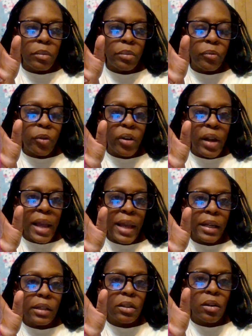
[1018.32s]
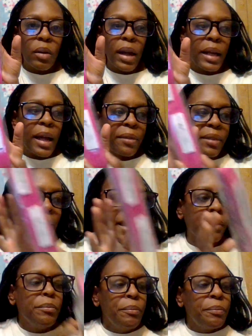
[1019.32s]
for your head. So I got that.
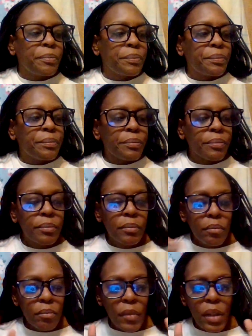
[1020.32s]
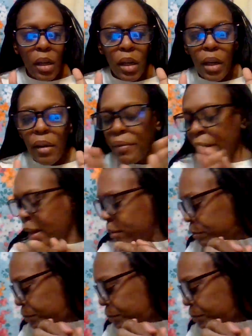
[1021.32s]
Love that.